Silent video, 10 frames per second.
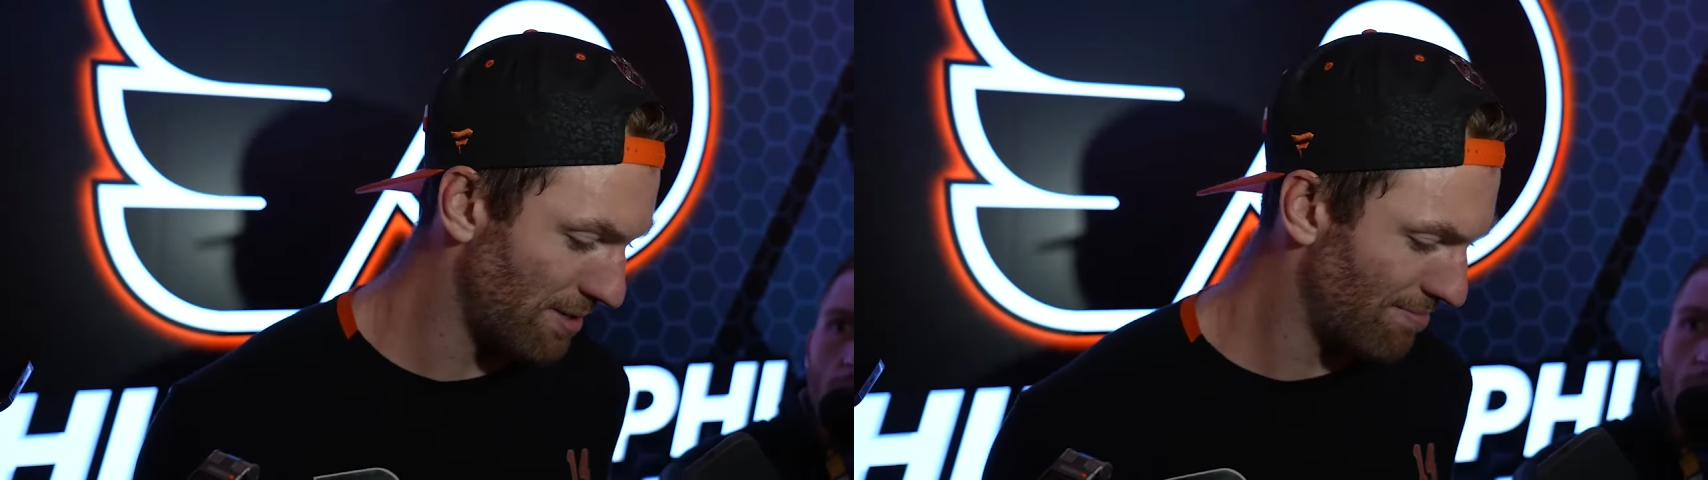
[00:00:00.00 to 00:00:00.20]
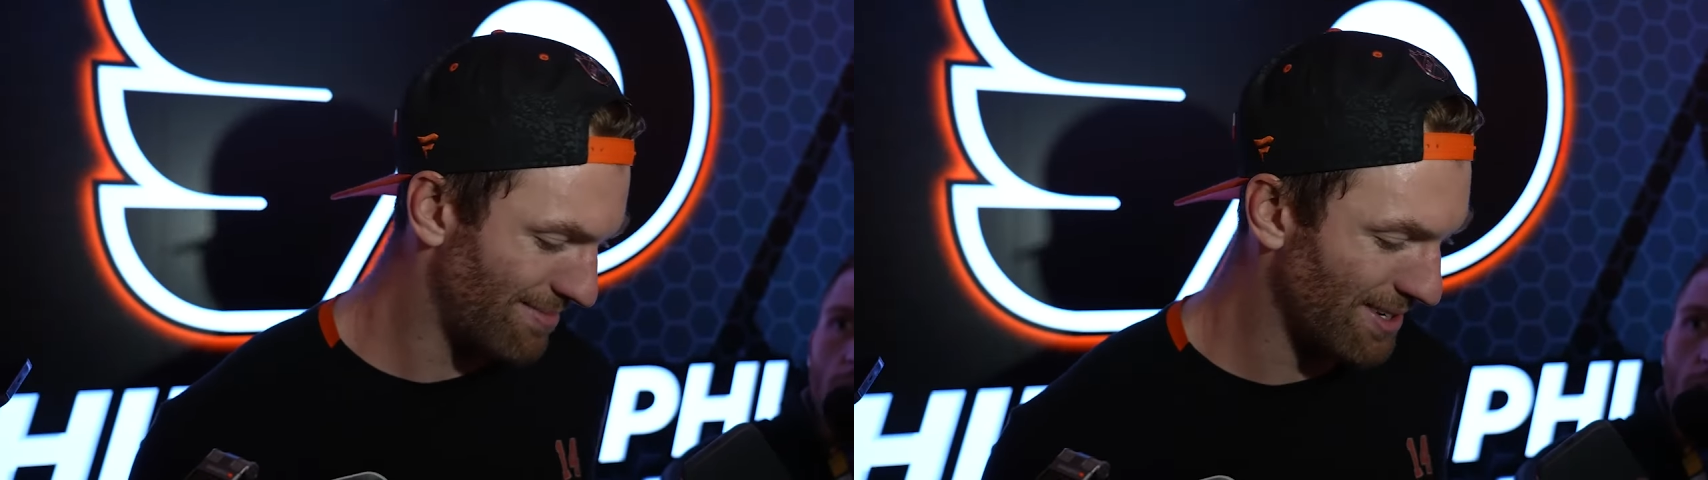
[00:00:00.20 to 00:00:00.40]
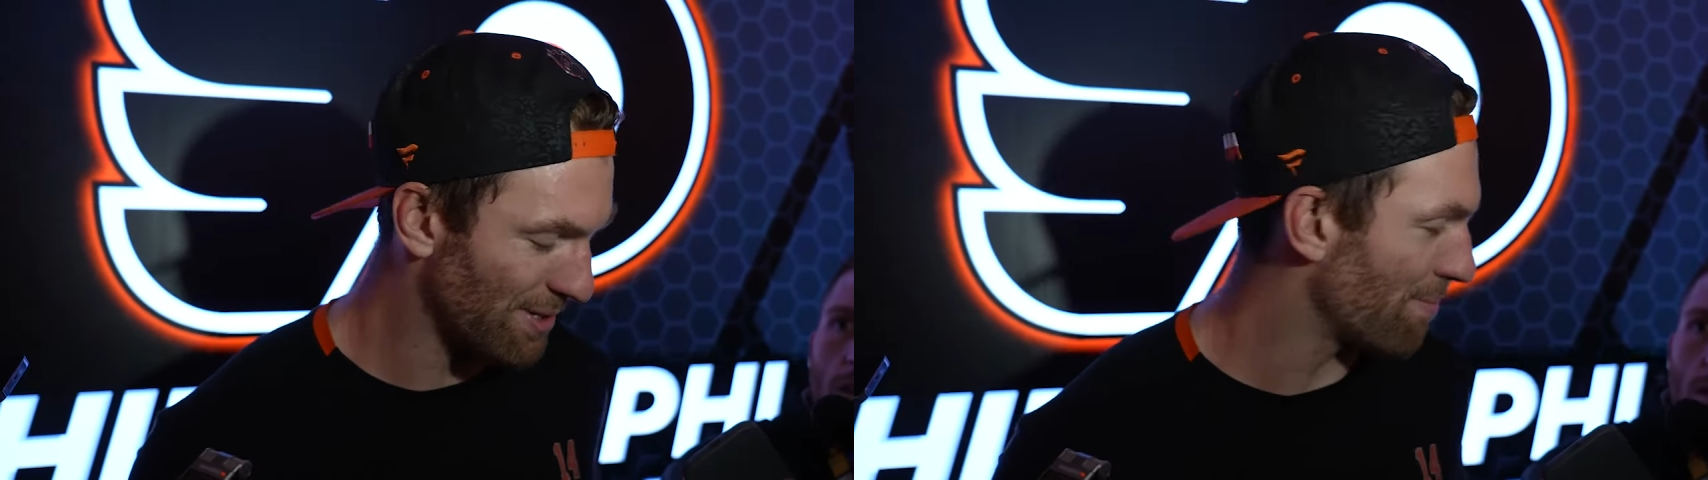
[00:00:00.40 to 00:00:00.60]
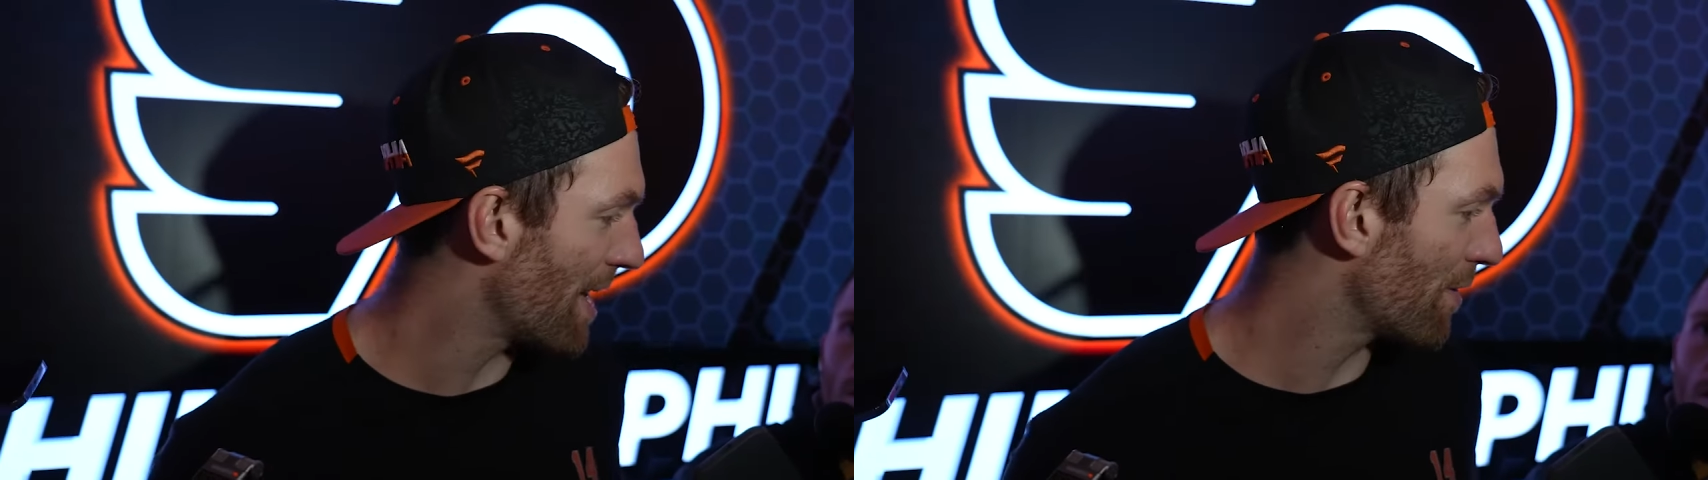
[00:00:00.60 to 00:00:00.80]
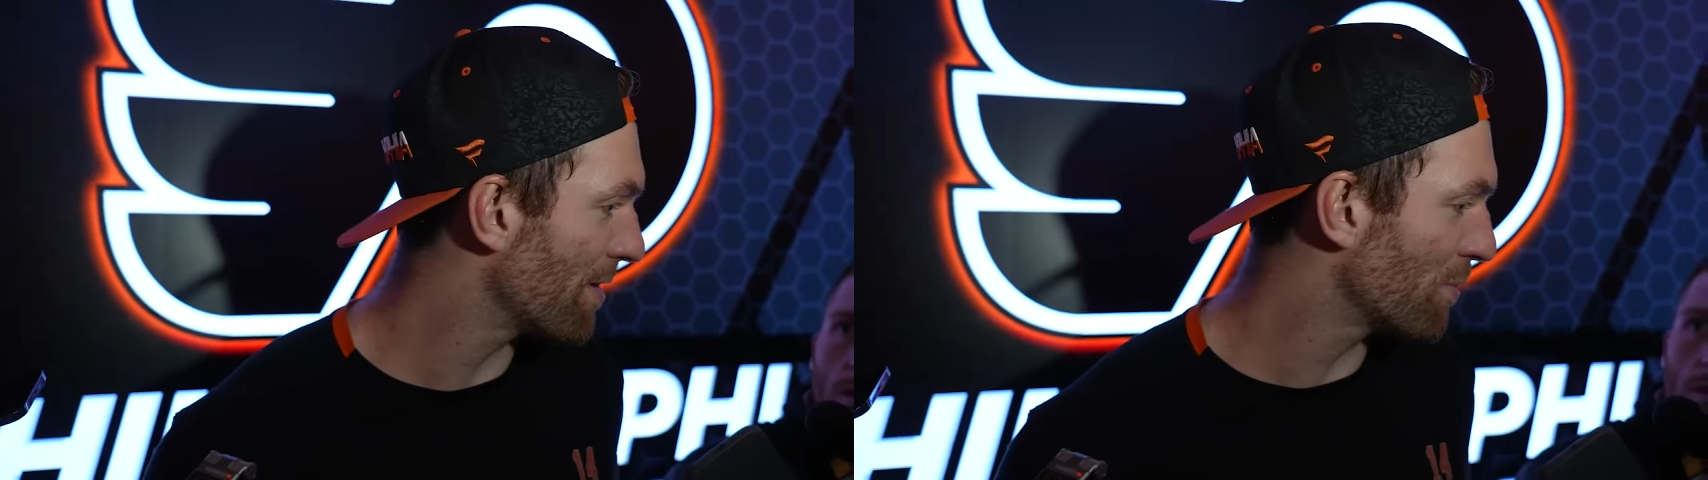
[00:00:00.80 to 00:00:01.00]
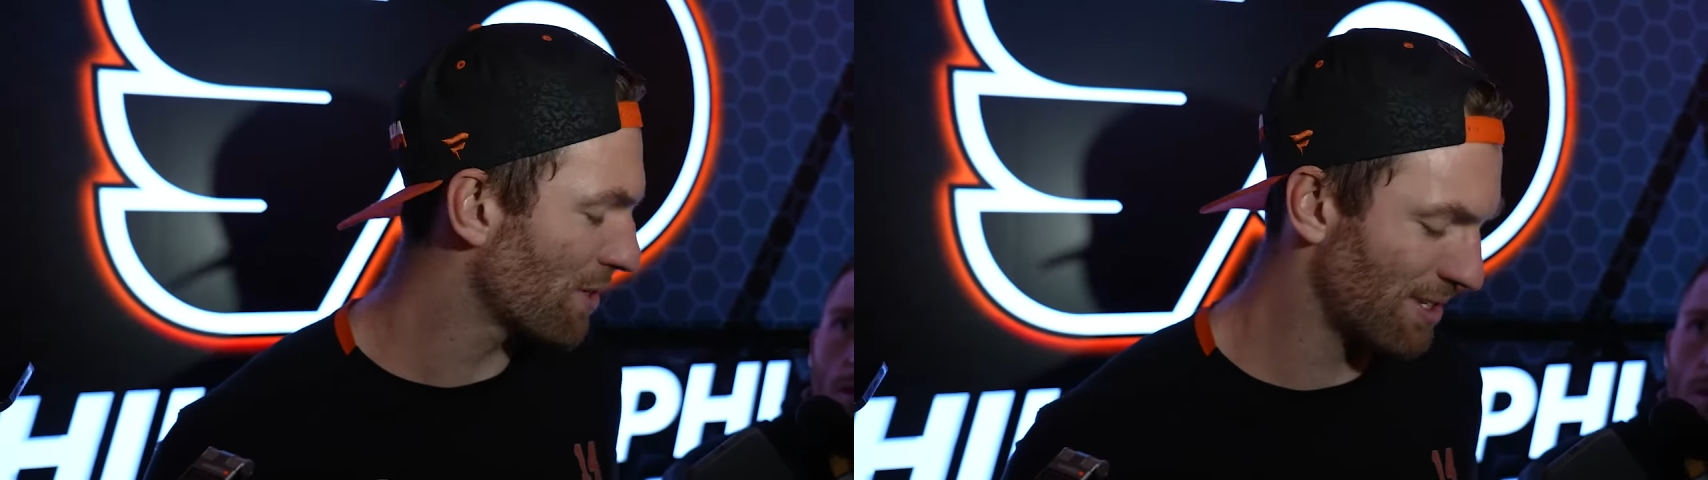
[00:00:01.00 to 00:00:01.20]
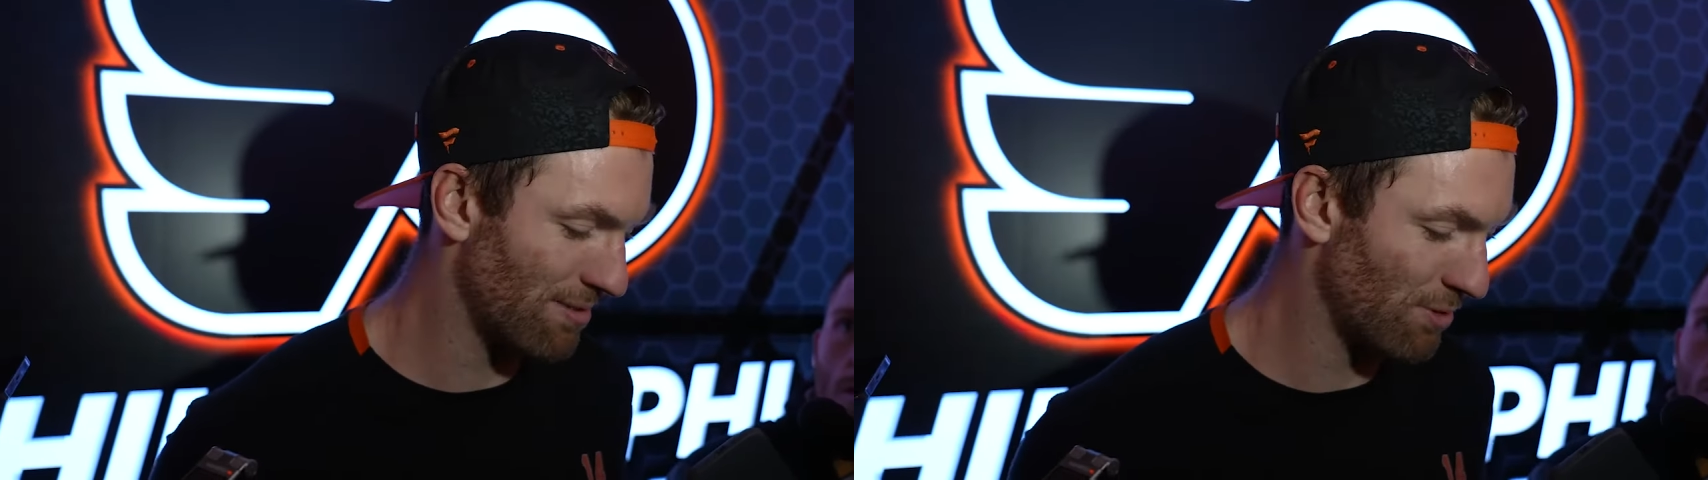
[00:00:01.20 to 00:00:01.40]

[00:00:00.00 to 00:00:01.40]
it doesn't matter anymore.